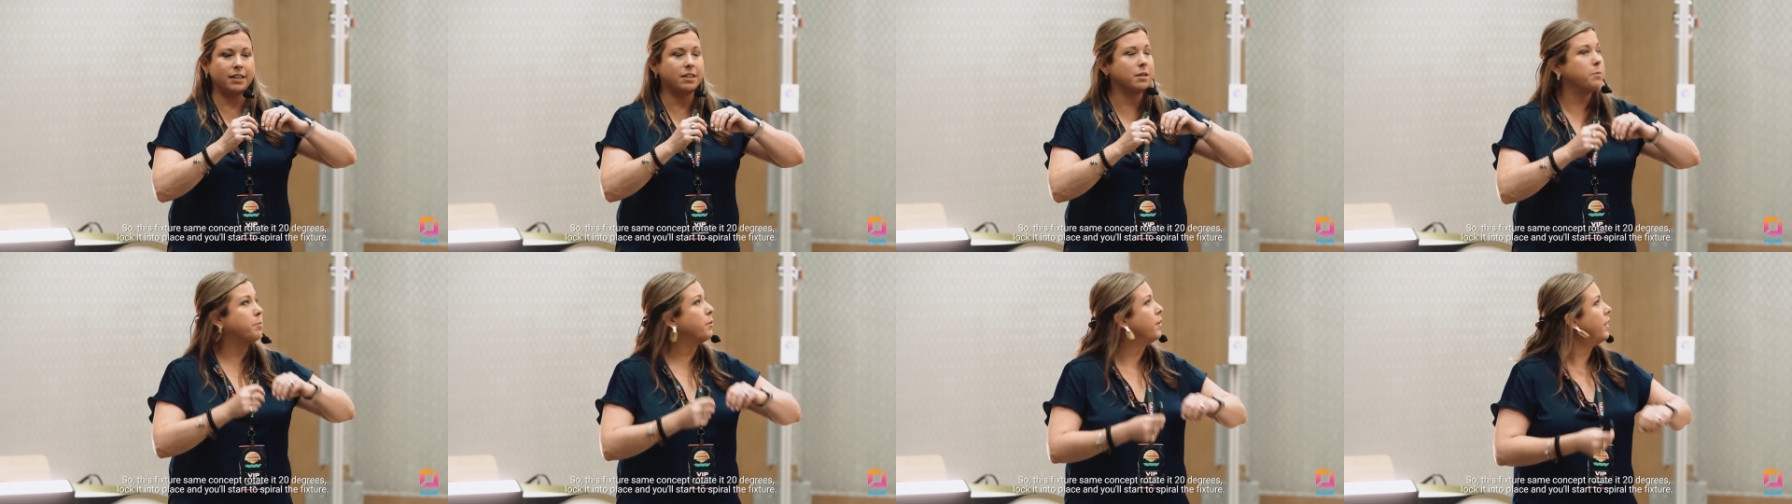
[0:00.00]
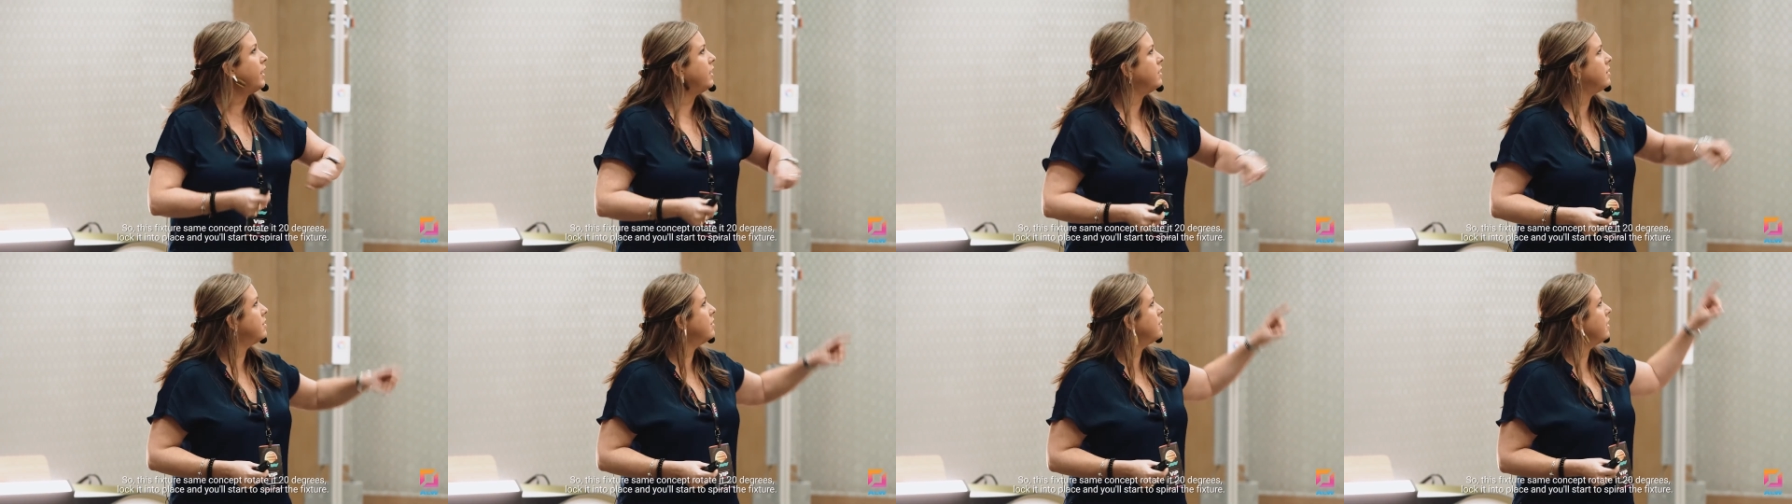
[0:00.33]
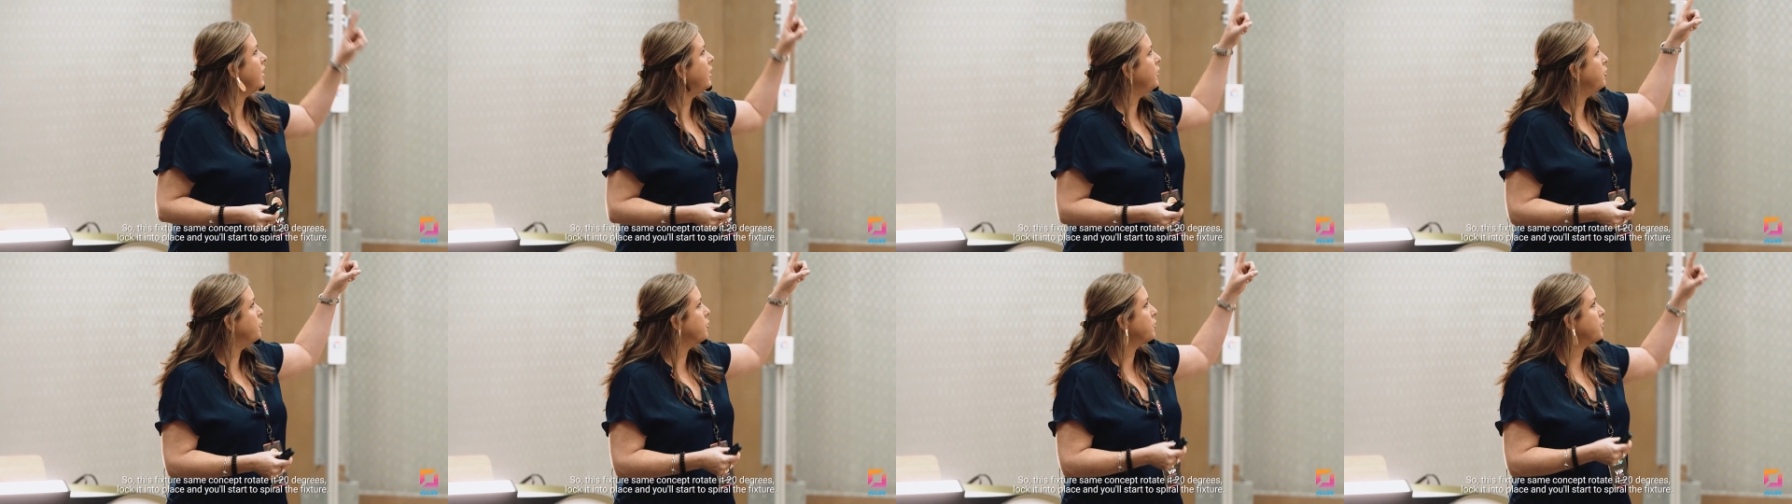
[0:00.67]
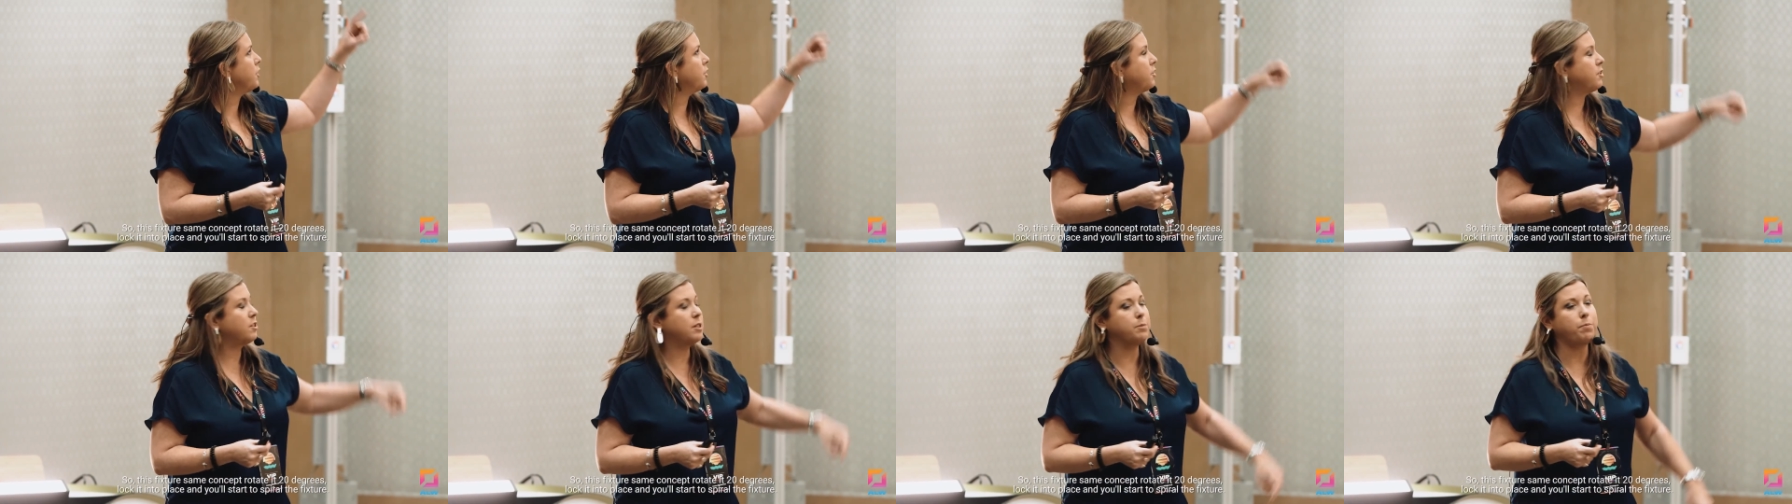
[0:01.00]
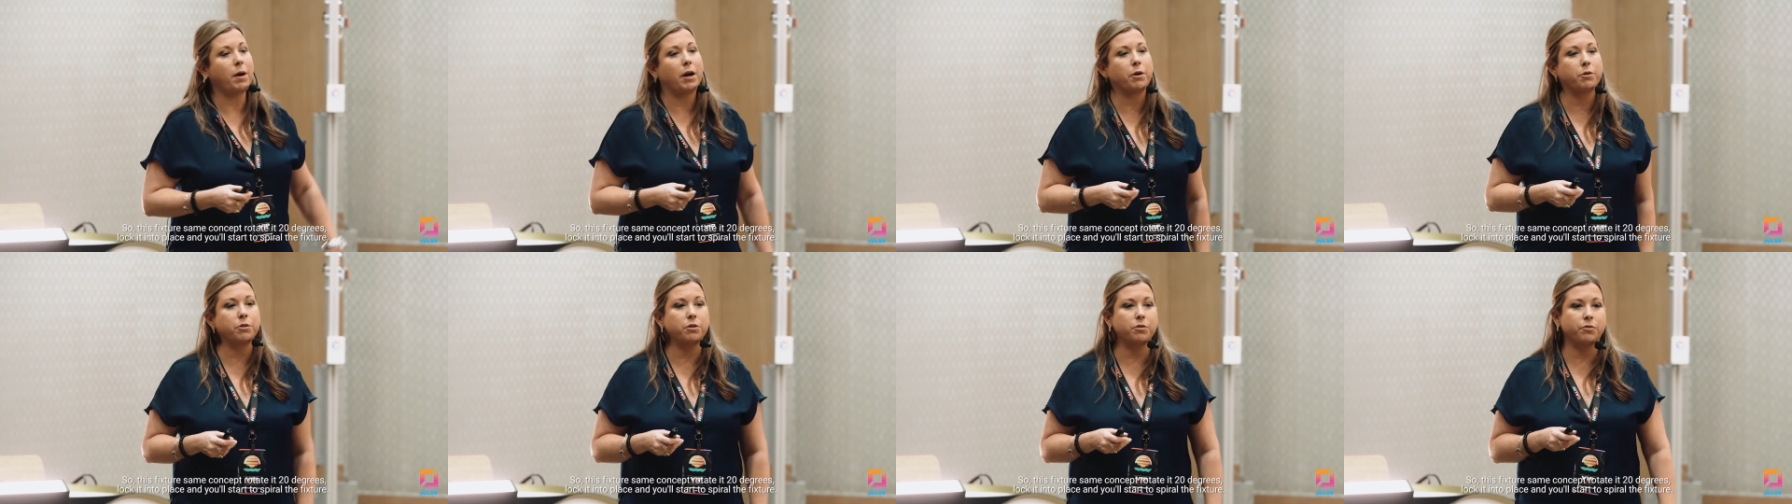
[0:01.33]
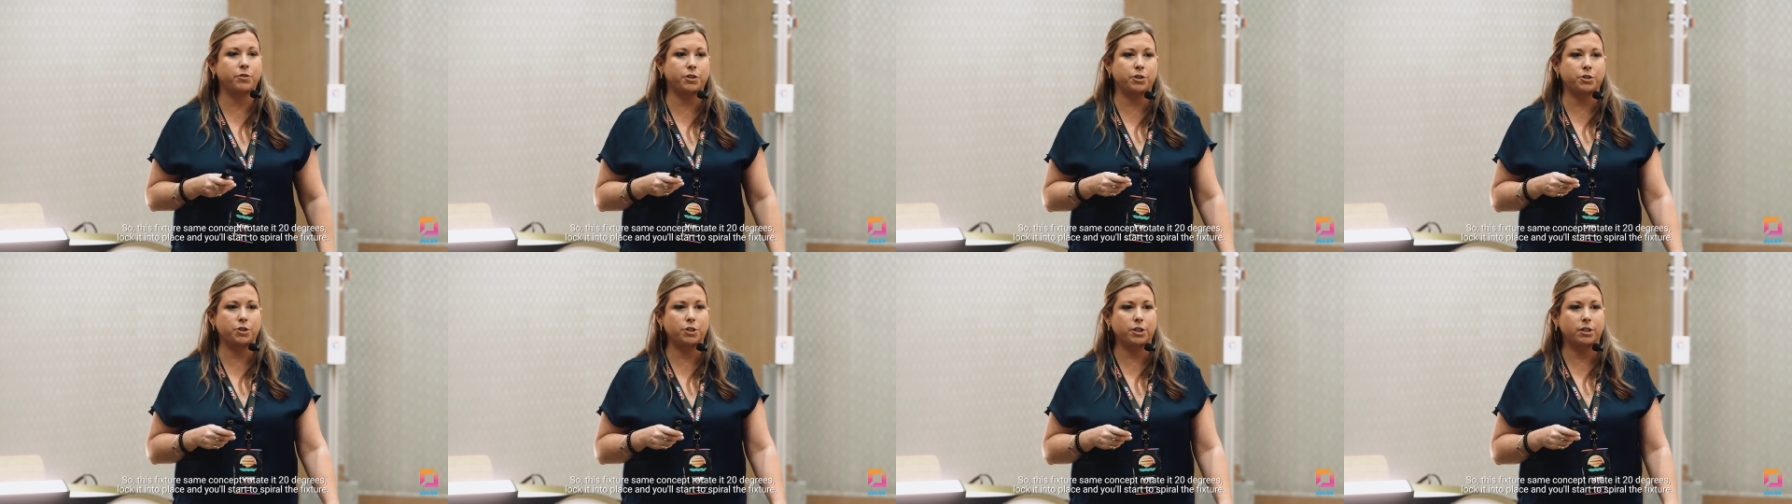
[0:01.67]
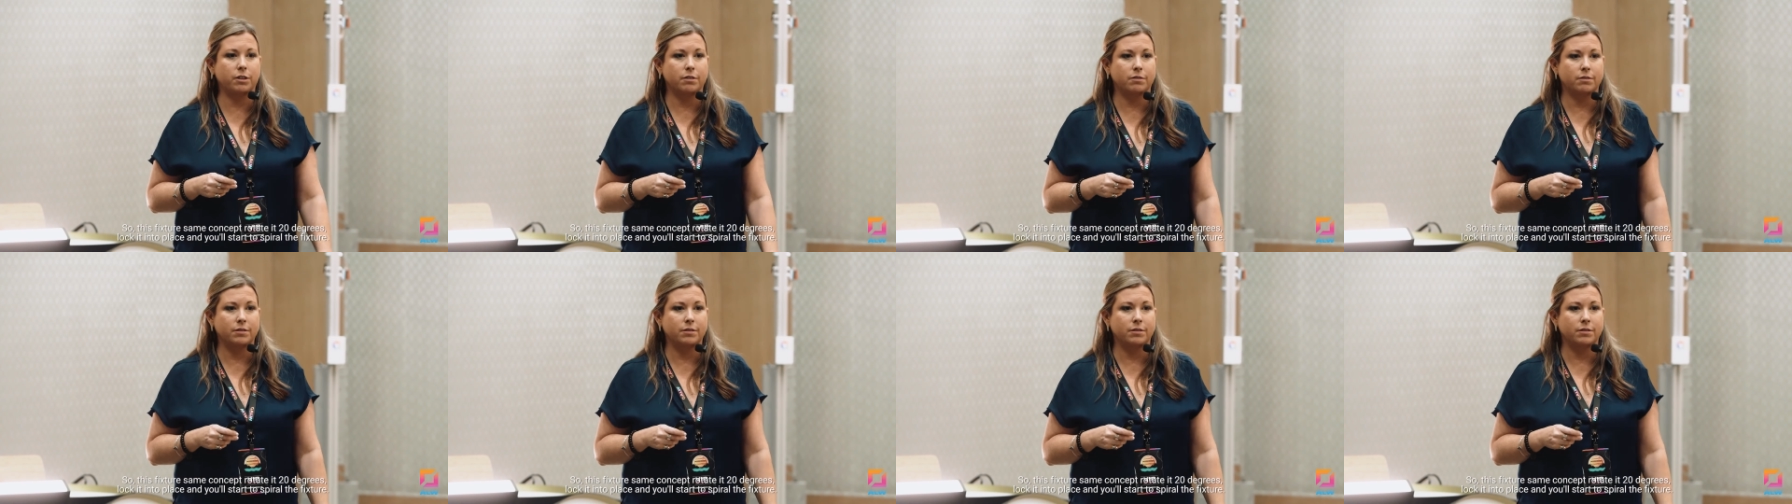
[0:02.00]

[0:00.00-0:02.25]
into place, and you'll start to spiral the fixture.